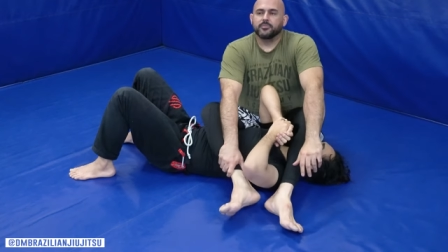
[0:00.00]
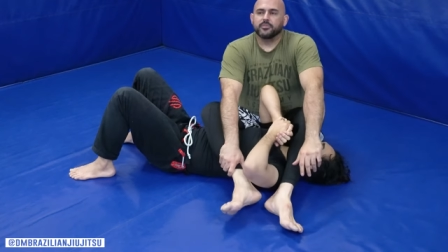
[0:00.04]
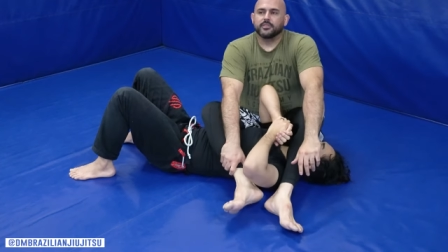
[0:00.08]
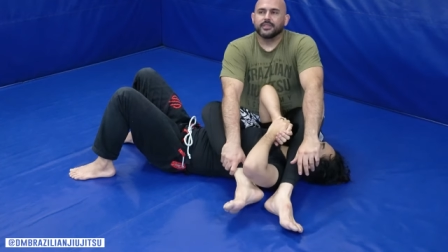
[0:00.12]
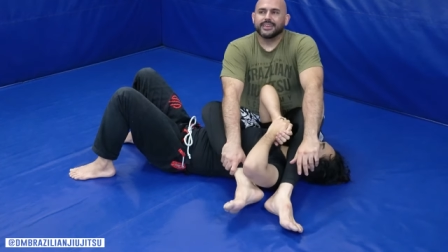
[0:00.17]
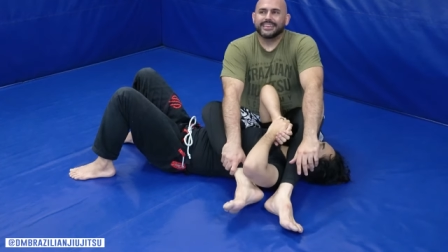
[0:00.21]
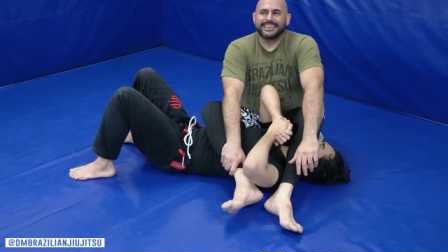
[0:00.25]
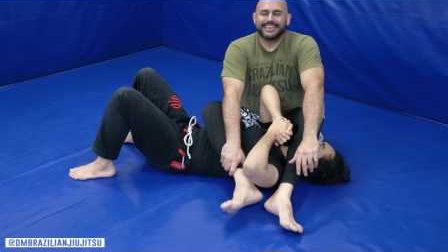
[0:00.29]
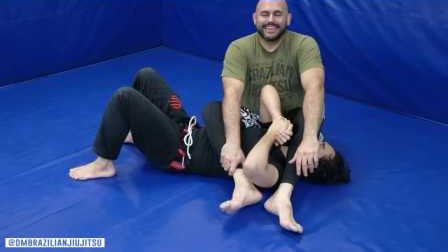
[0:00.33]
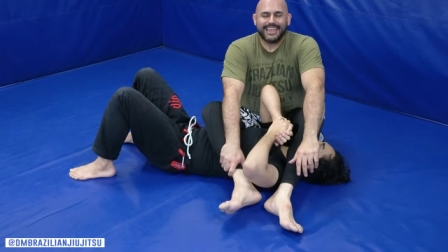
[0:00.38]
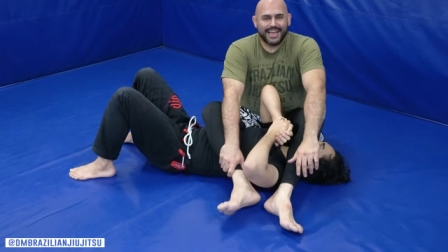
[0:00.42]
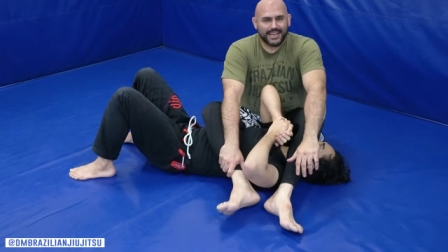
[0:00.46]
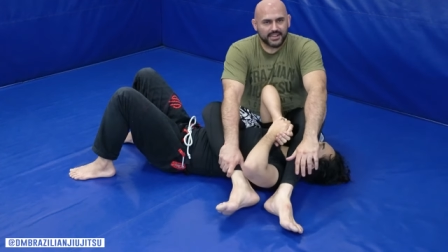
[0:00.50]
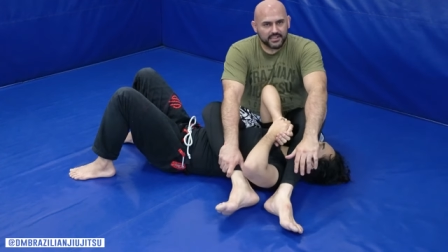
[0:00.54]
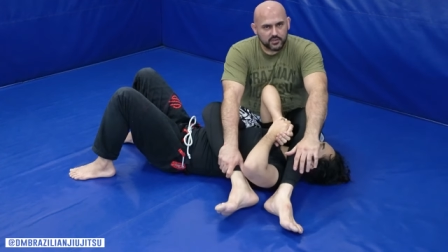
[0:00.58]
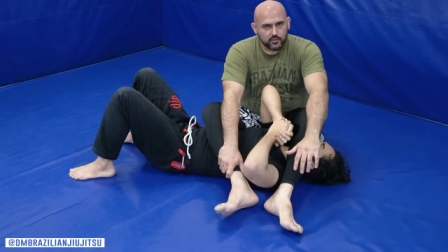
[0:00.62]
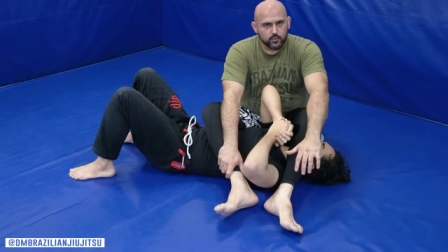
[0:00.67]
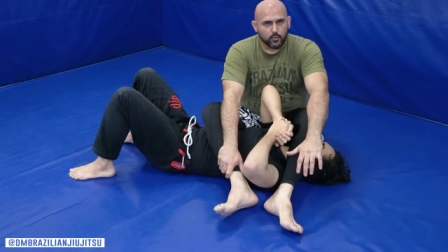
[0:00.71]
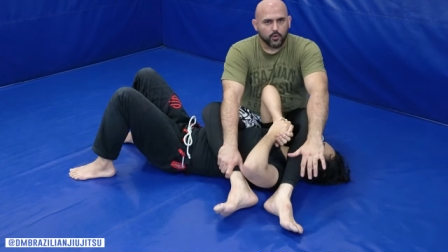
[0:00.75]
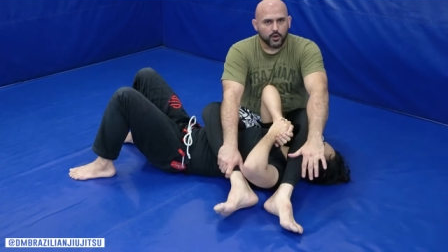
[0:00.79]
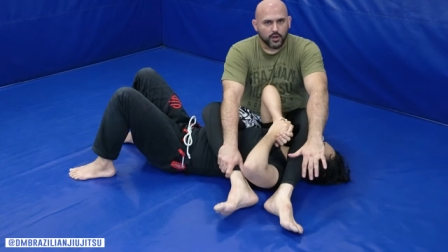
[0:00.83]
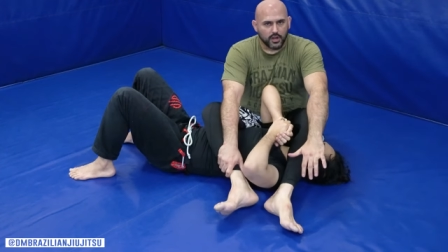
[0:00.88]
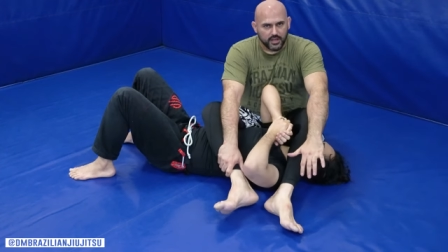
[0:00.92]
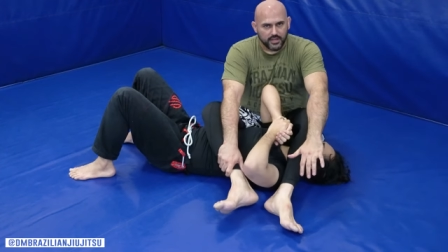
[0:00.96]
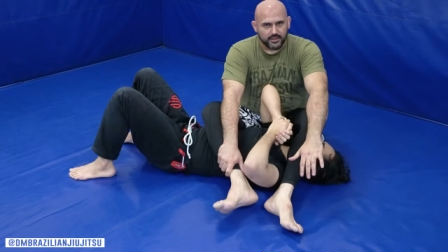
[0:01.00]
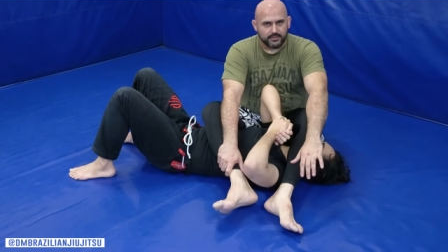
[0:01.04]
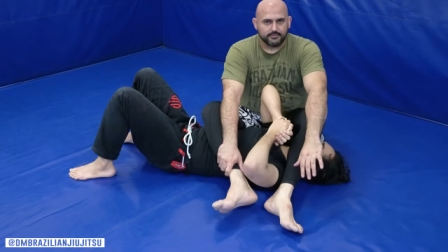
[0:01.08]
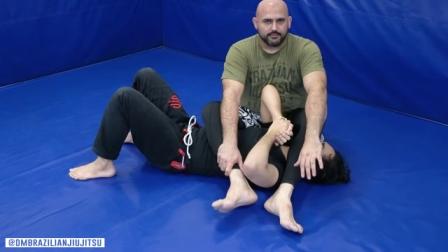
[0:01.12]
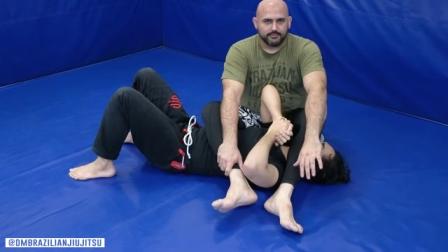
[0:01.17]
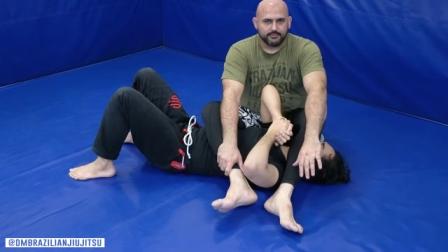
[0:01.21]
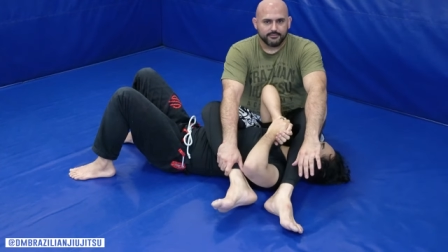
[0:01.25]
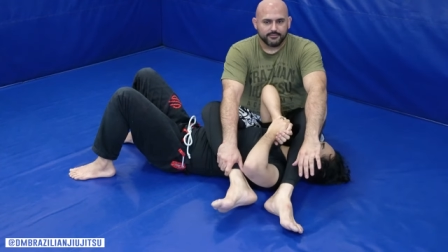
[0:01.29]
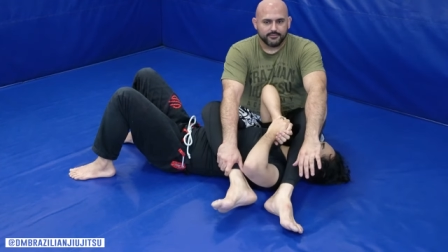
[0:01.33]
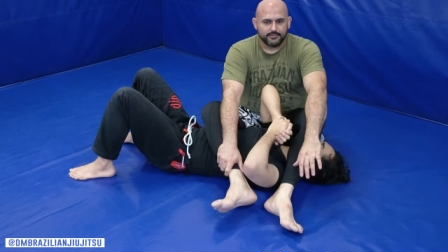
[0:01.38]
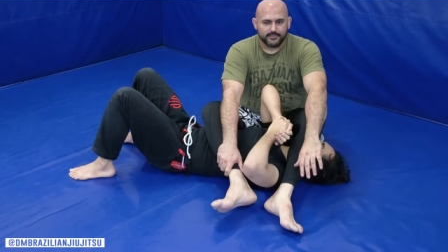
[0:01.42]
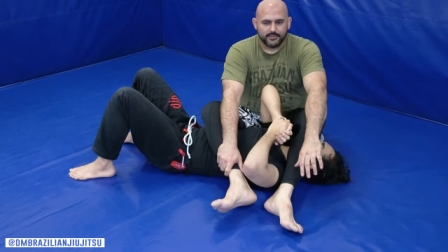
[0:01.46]
The next one,
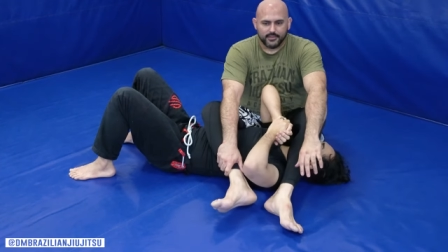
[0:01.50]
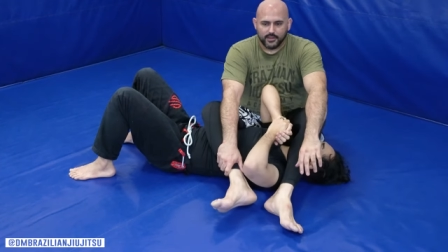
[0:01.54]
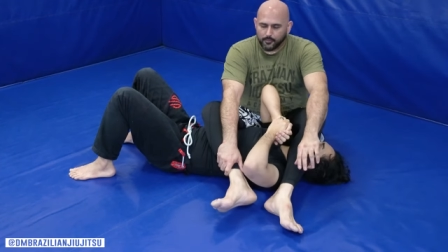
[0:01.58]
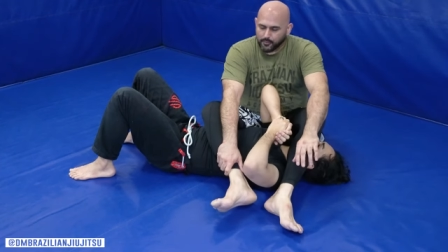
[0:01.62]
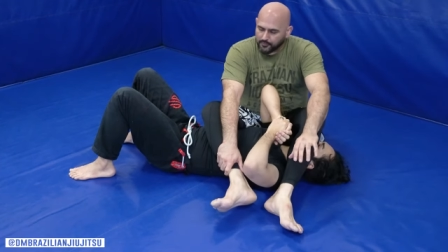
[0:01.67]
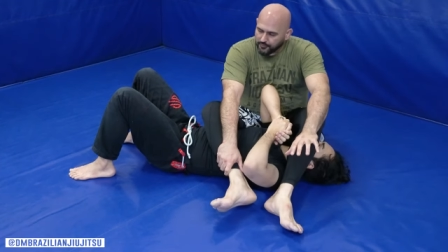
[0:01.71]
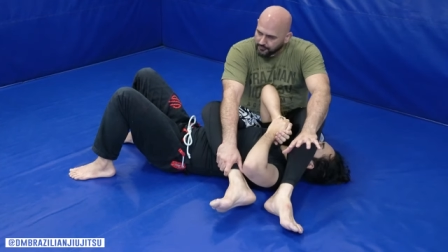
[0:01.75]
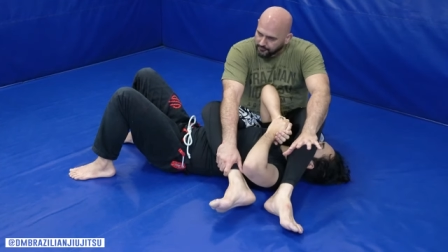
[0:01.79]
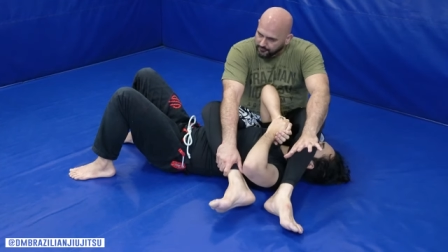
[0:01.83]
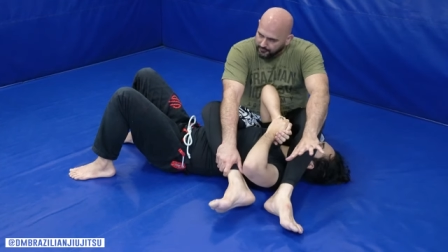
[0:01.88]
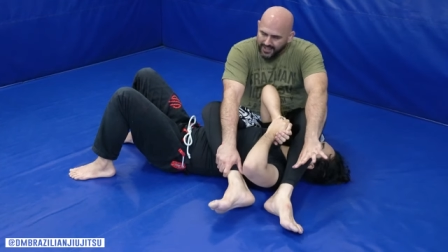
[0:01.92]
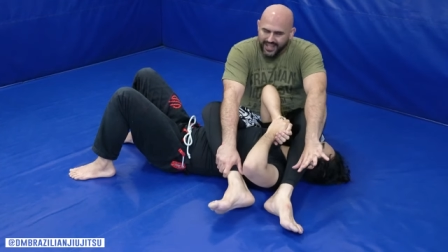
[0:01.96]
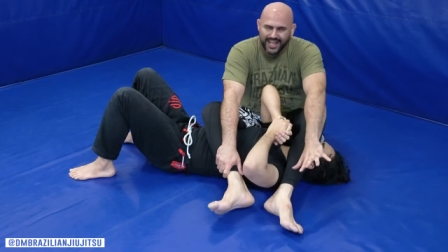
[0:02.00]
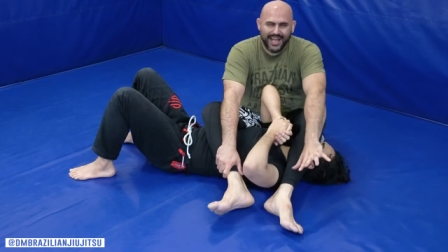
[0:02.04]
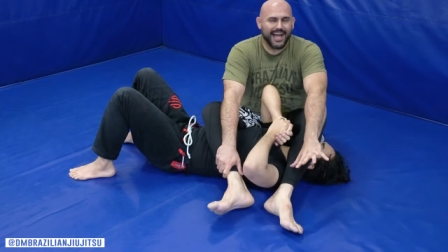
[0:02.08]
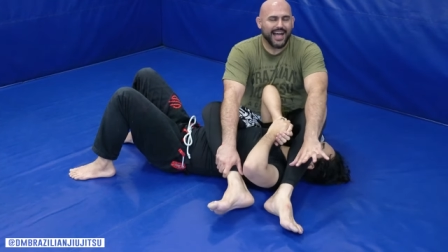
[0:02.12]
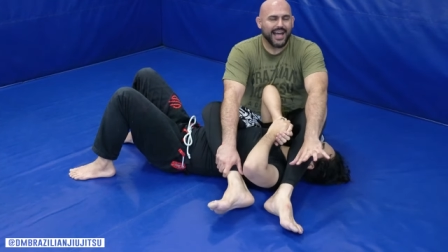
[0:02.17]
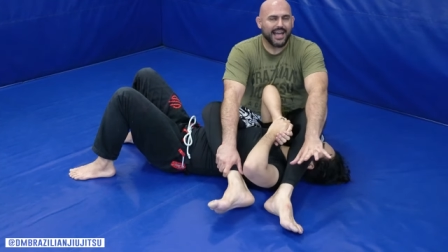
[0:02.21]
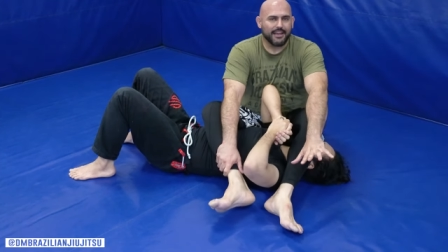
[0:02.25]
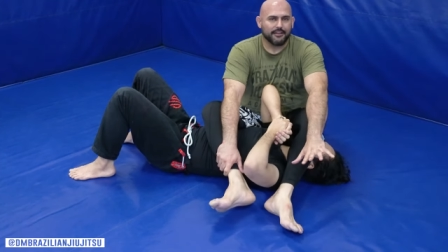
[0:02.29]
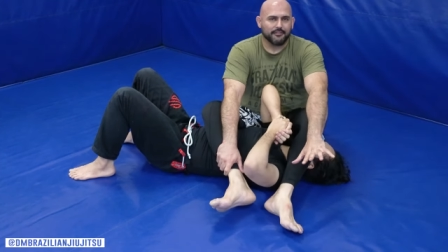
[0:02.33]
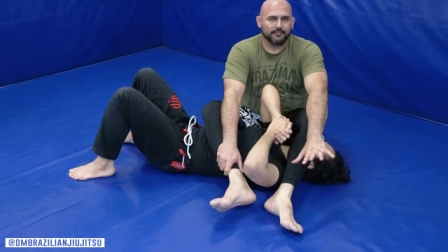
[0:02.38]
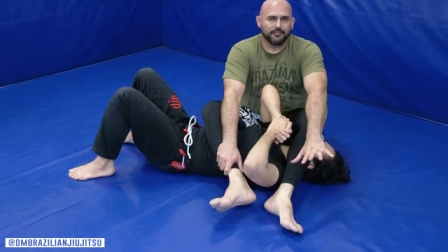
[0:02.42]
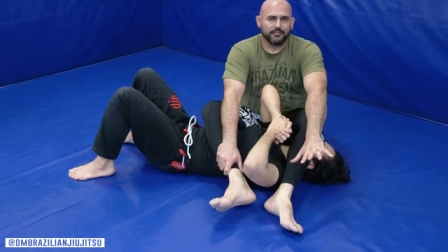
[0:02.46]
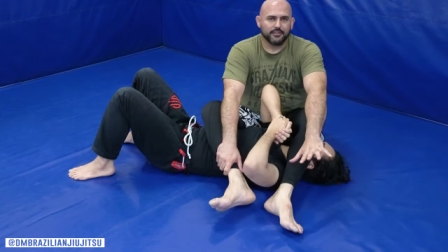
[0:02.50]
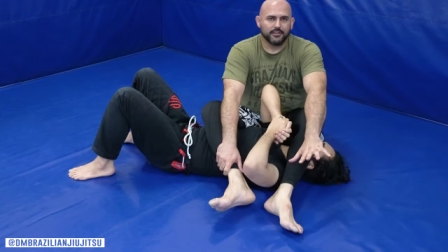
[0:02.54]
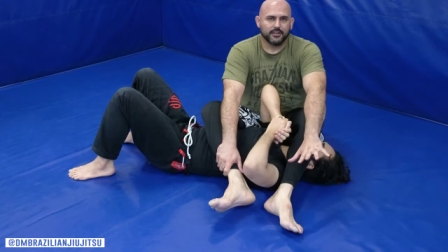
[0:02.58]
number five.